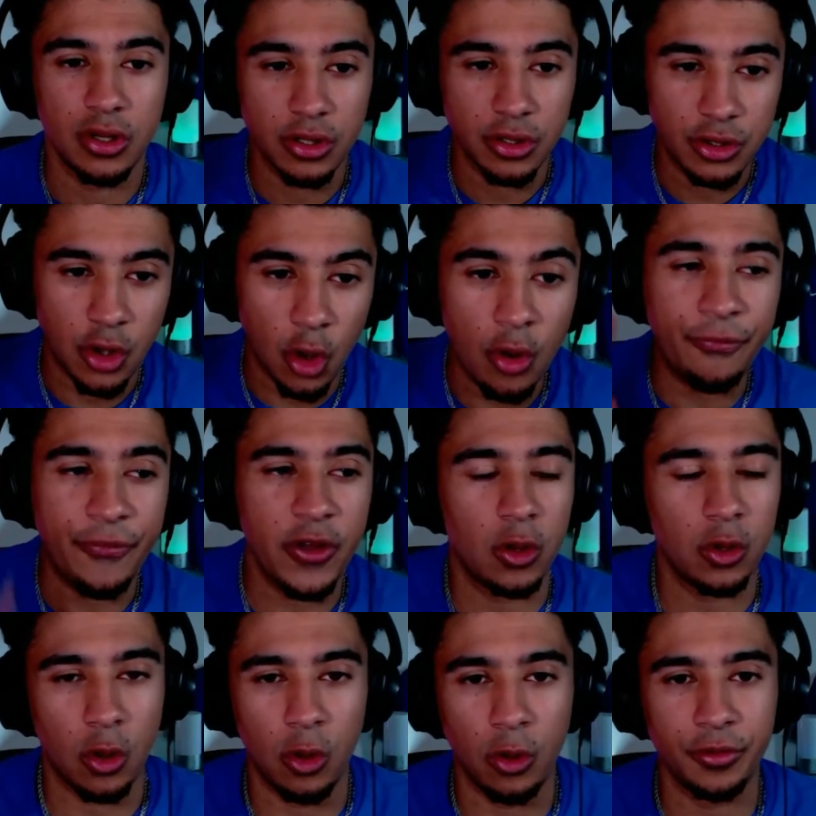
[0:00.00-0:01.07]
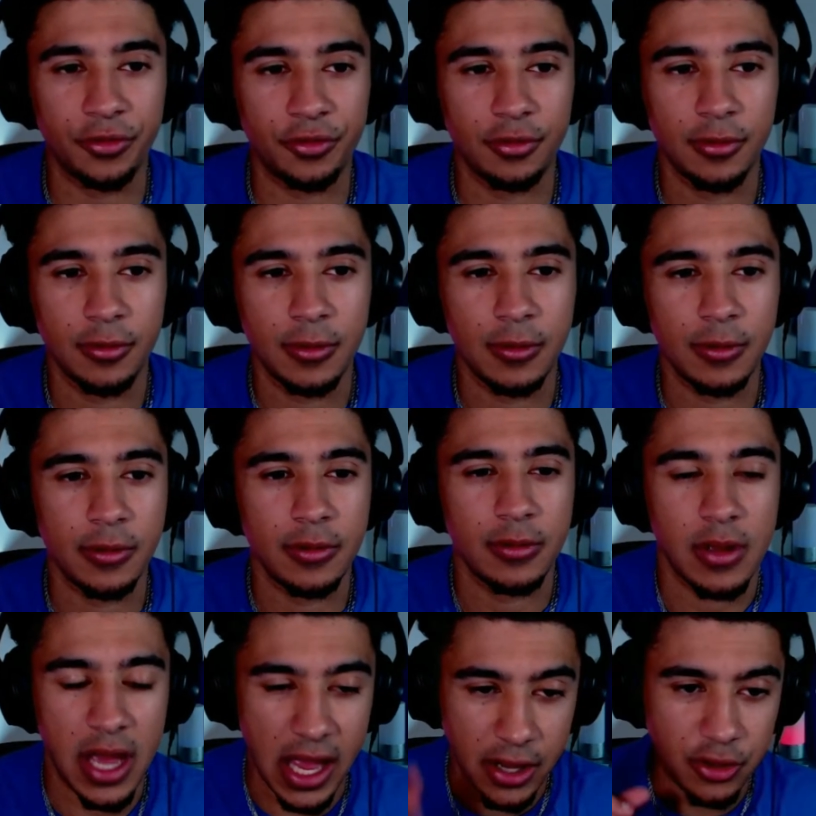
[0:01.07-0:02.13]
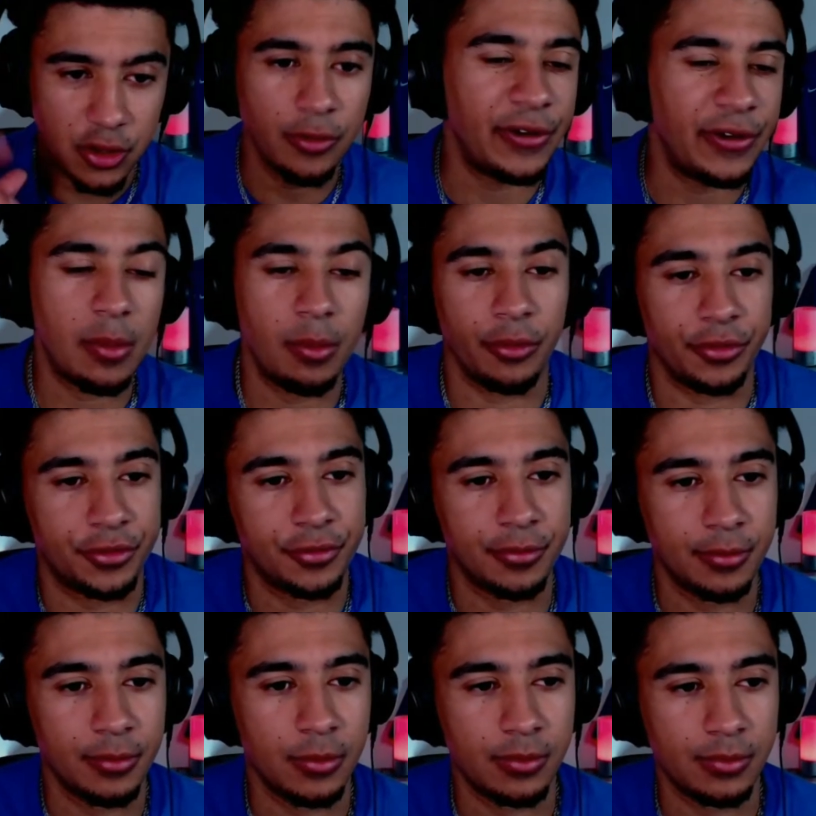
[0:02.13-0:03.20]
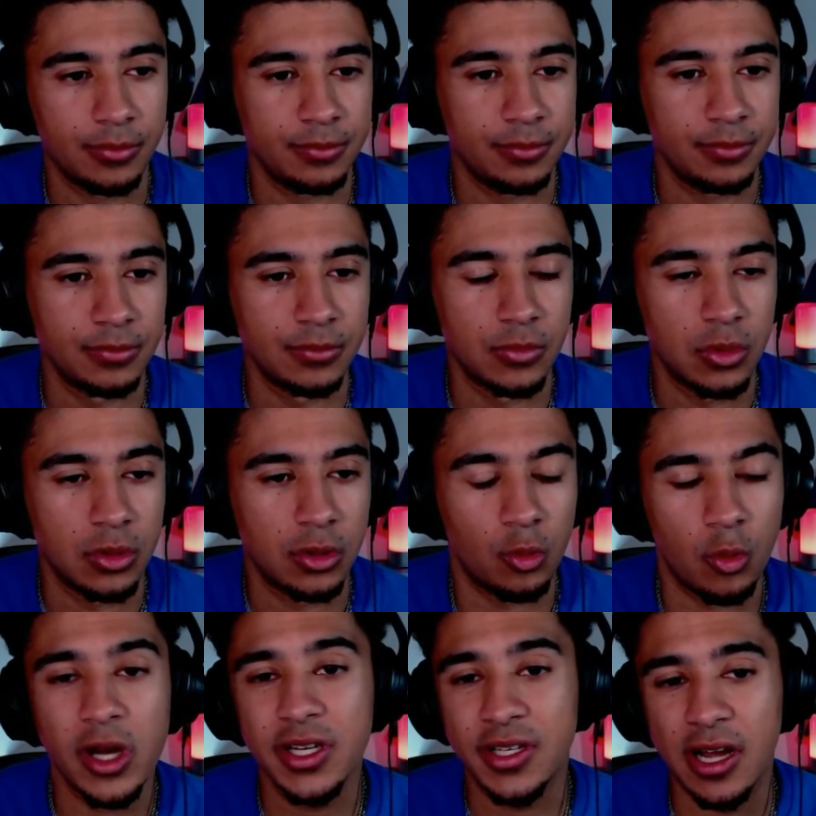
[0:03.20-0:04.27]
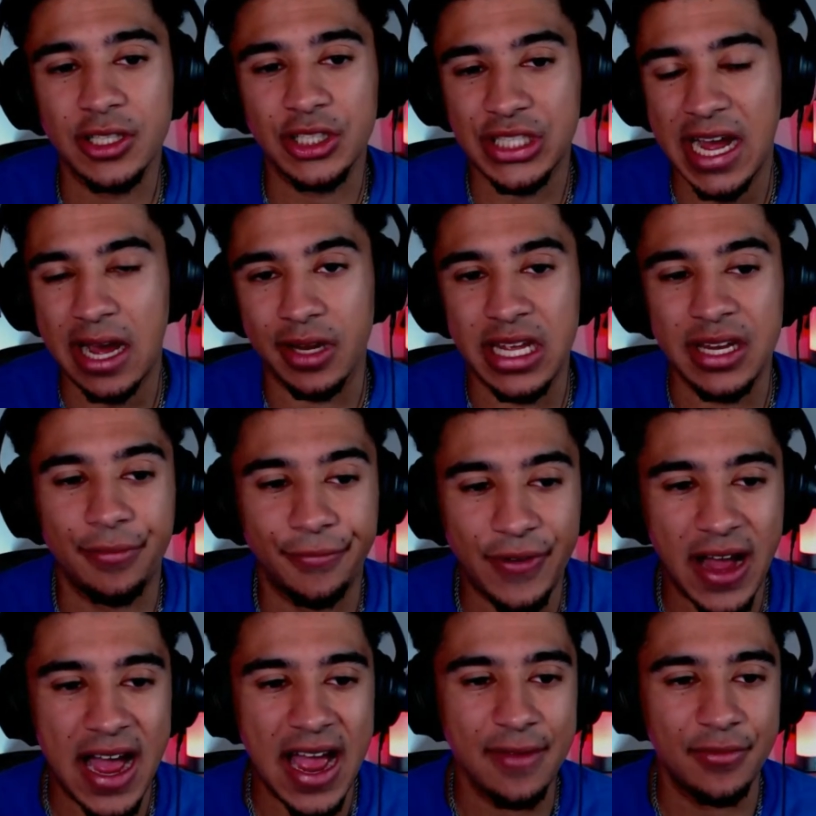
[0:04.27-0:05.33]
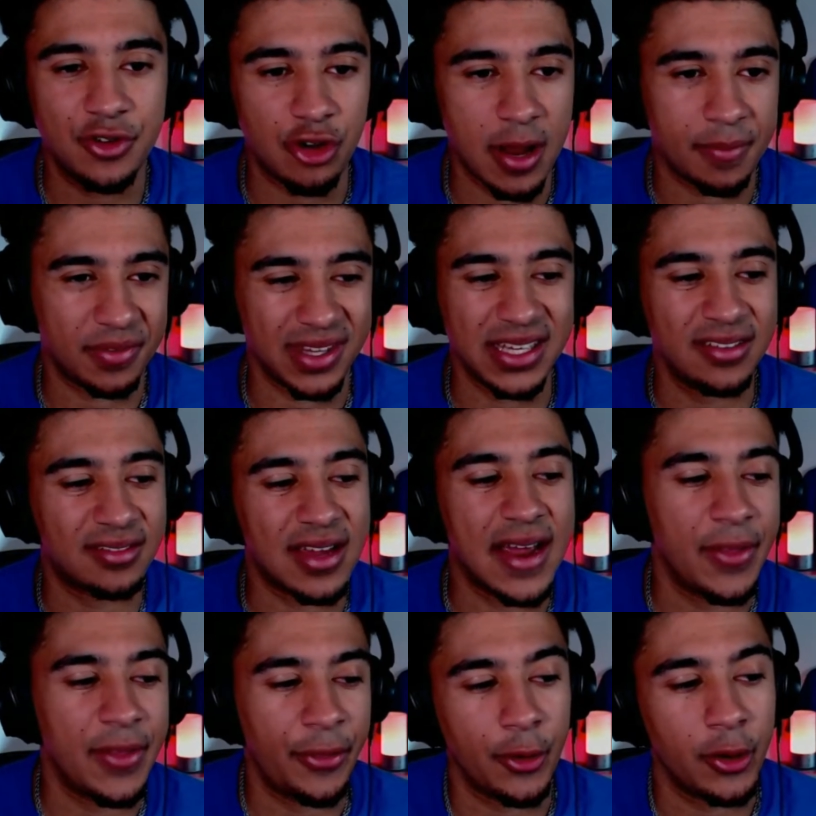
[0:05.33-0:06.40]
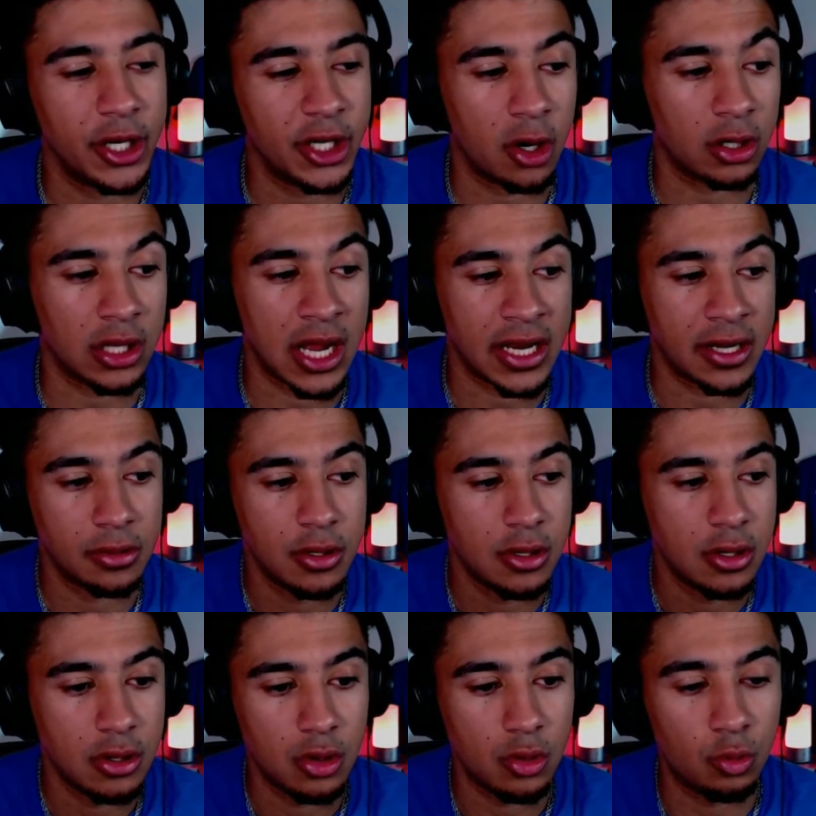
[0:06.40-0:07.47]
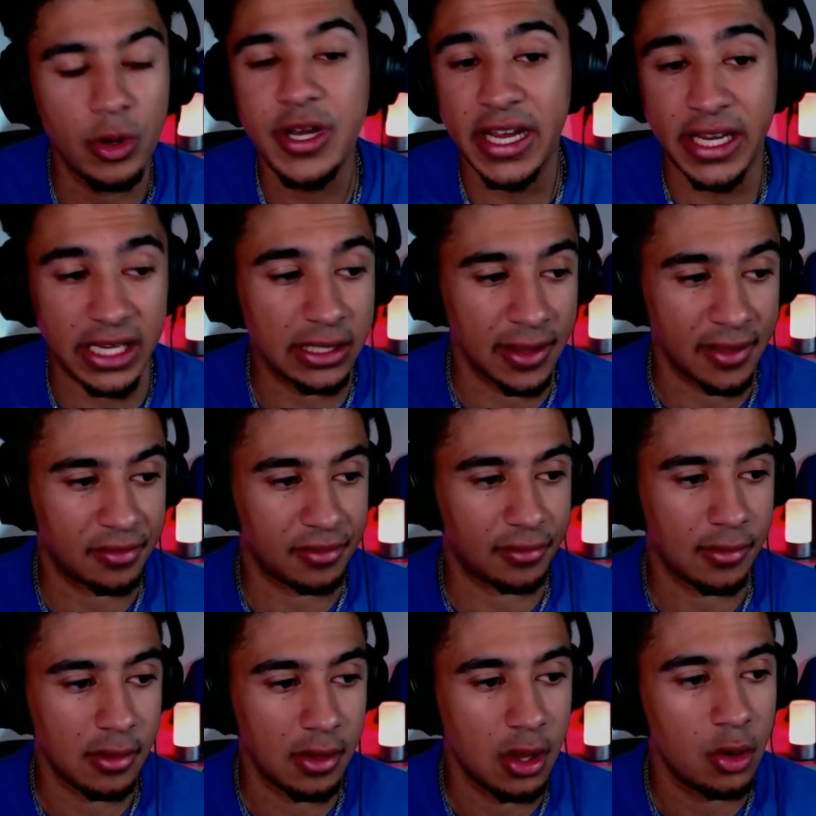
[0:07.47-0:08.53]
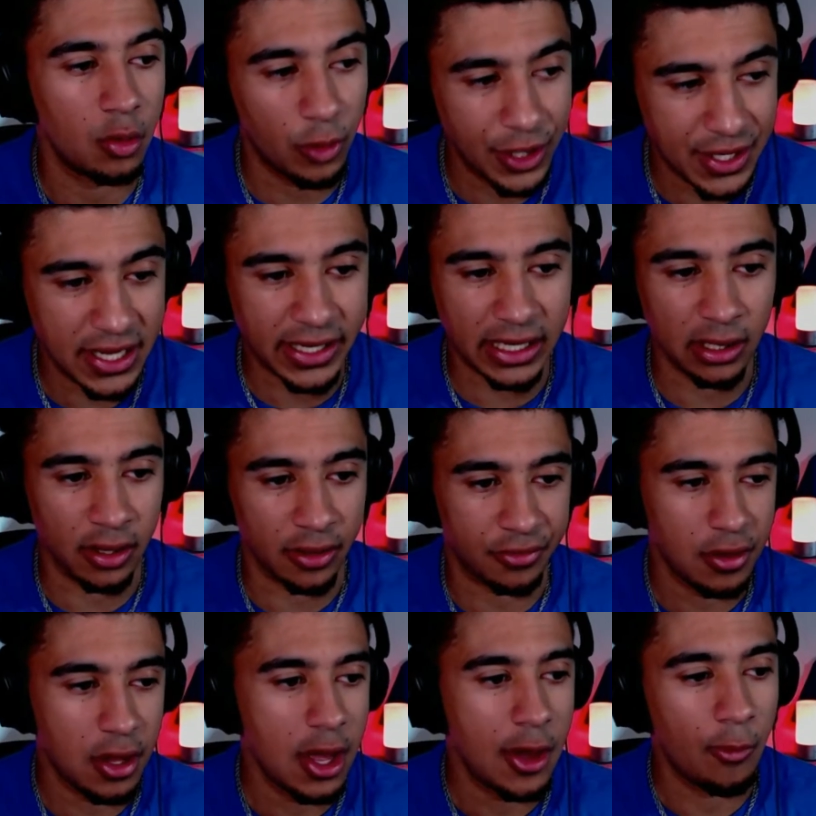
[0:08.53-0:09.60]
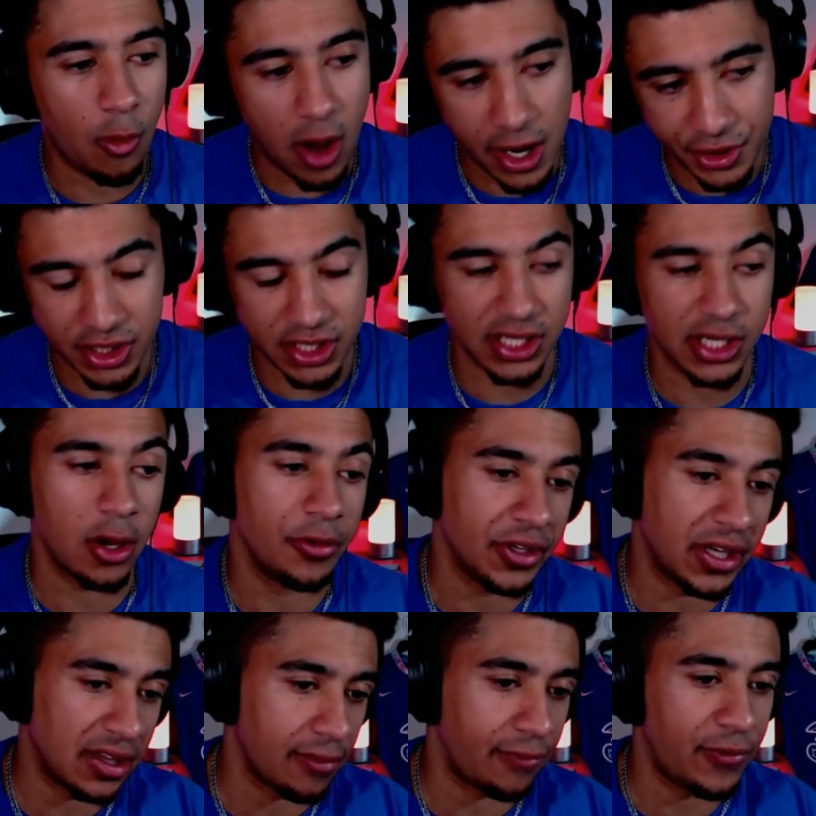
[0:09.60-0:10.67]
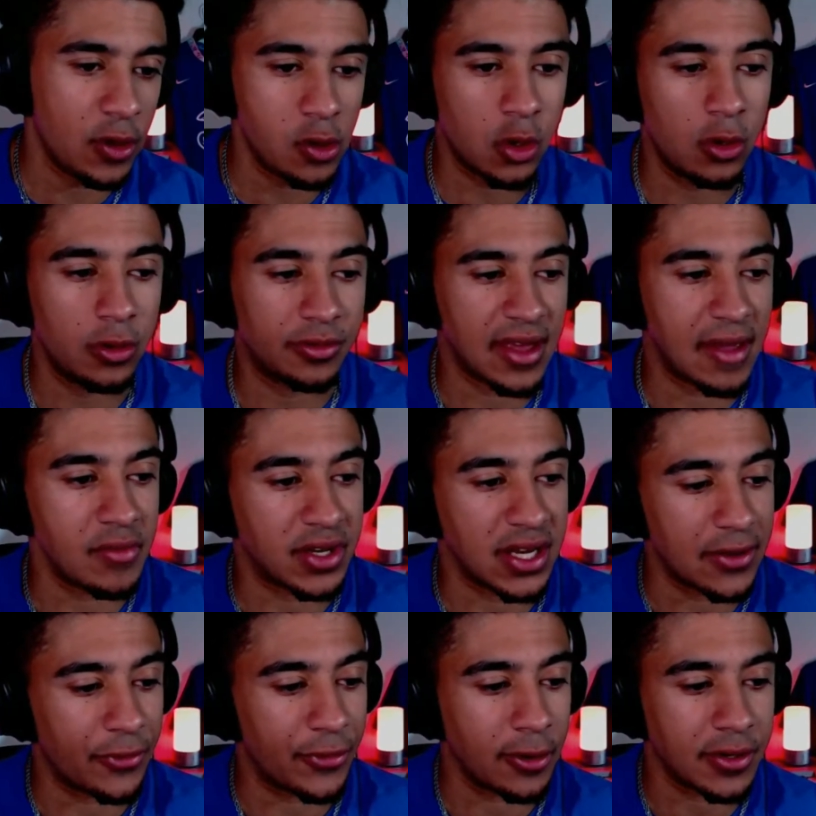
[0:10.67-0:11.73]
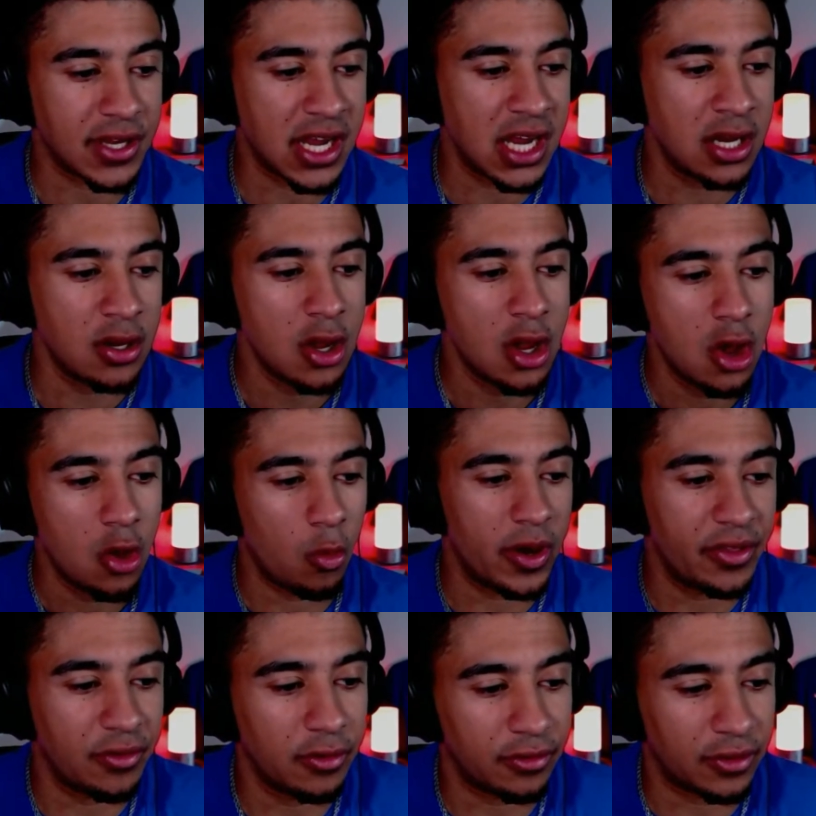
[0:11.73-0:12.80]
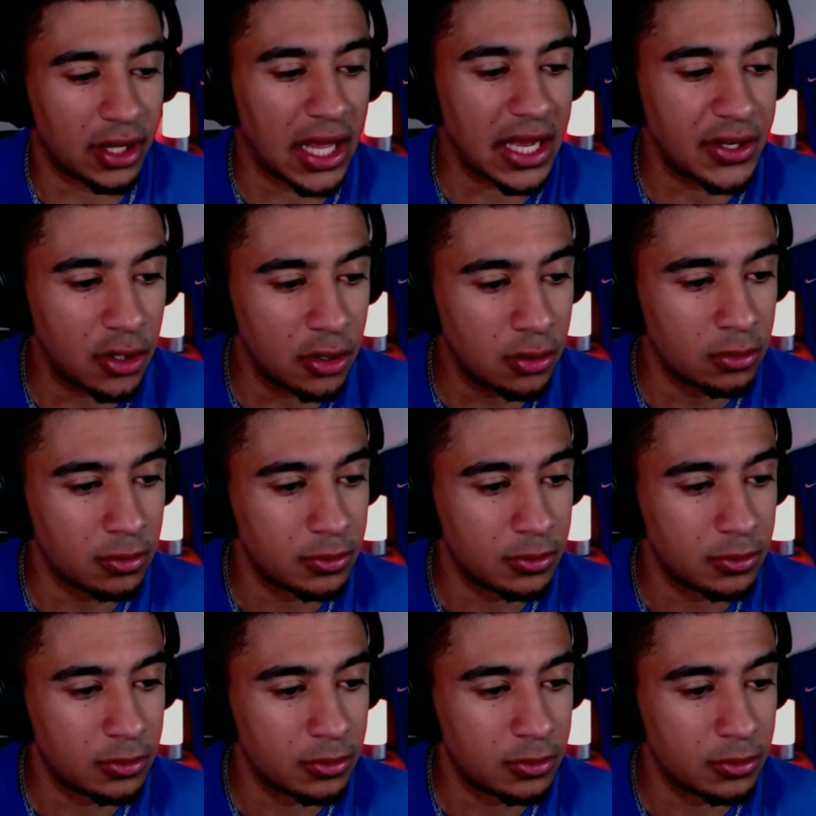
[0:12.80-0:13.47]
2 field goals, and 2 fumbles. 1 touchdown in 5 trips inside the 30-yard line. Ridiculous. Ridiculous. Washington goes and gets a field goal, 17-13. What does UCLA do?